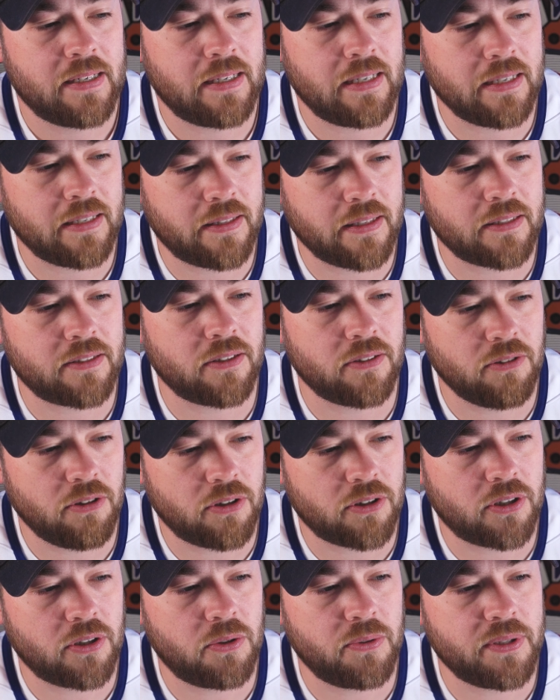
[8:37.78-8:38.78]
I think the
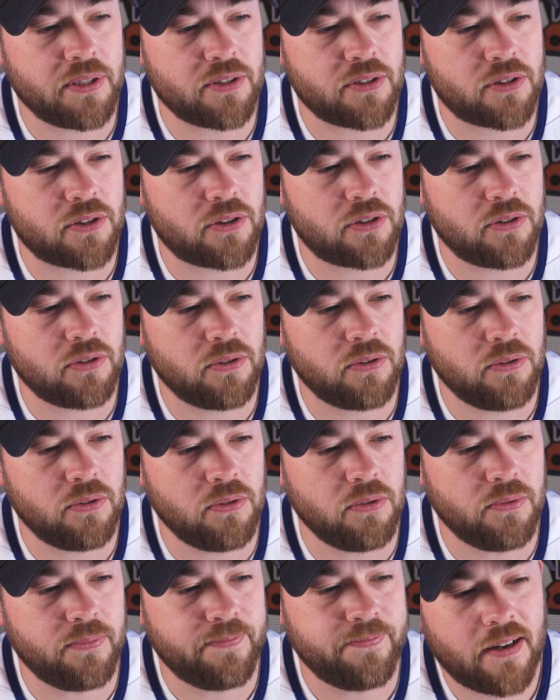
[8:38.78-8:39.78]
logo is
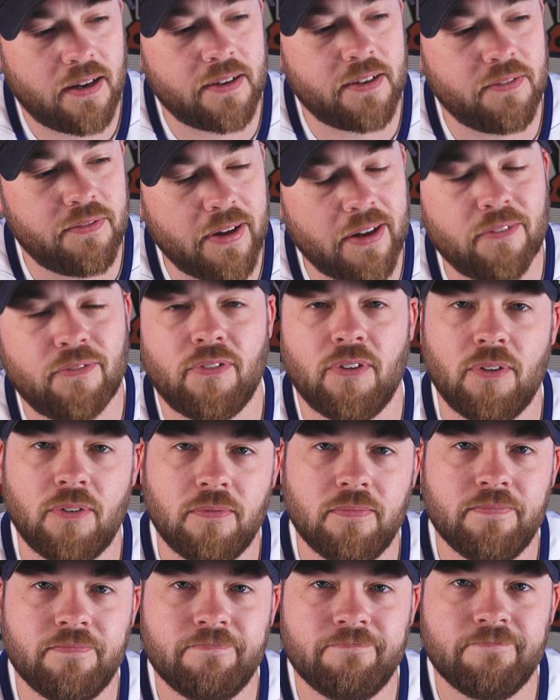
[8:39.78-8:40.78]
too uneventful.